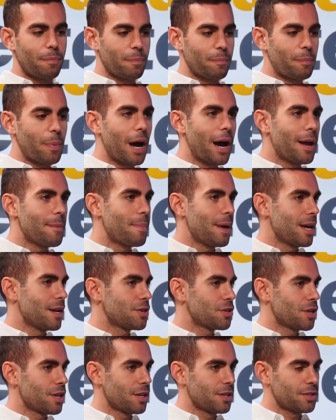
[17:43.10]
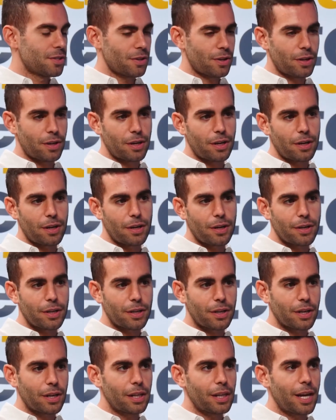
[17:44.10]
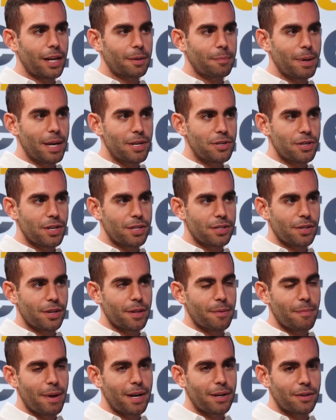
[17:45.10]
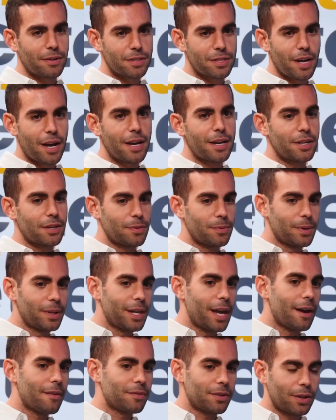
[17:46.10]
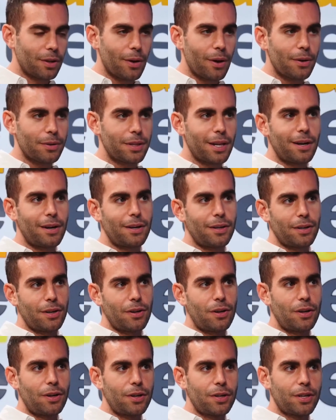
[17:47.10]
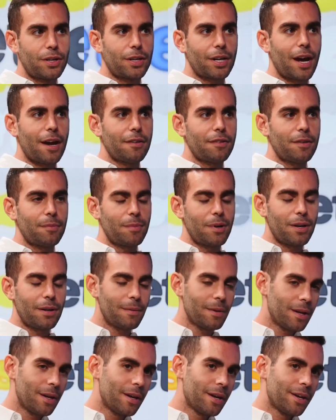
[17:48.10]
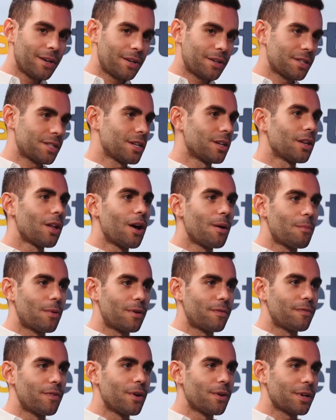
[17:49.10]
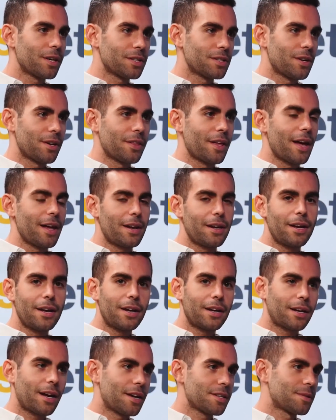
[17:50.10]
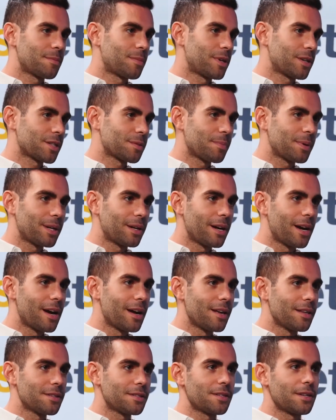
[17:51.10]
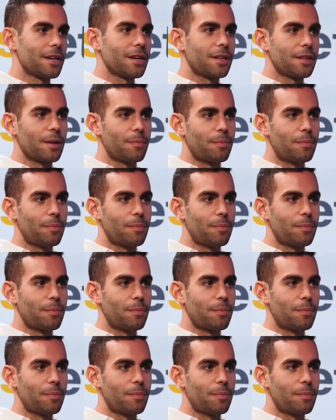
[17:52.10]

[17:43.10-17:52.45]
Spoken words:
buy patients or collect patients on the medical side, and you really have to go out there and earn your customer. You're going to see a lot more focus on that customer experience, the